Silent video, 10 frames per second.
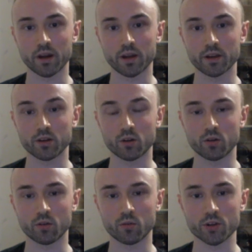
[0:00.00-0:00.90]
by
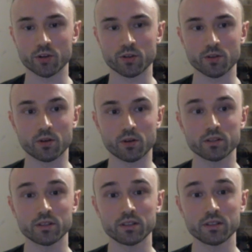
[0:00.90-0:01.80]
Russian
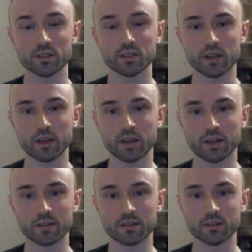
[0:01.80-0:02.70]
authorities.
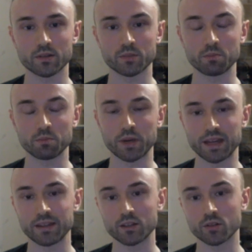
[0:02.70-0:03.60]
And
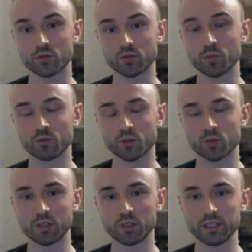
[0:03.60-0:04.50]
depending on whom you want
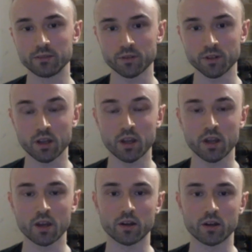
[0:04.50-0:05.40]
to believe,
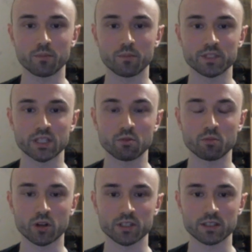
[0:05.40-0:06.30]
some
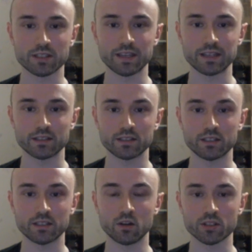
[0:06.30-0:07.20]
reports are saying
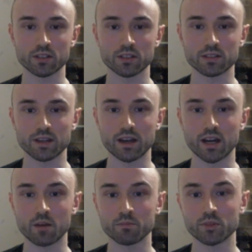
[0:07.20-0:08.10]
that he lost his
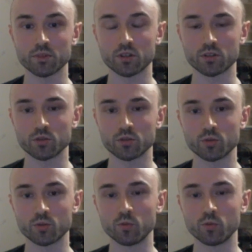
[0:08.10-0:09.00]
arm due
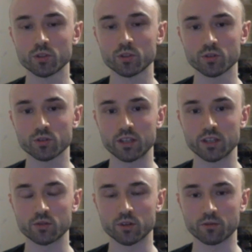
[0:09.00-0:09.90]
to a wound
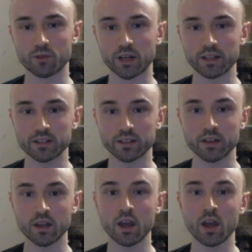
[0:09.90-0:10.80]
sustained during
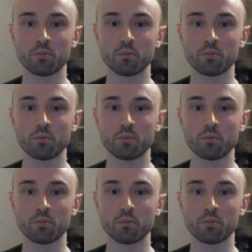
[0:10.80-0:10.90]
fighting.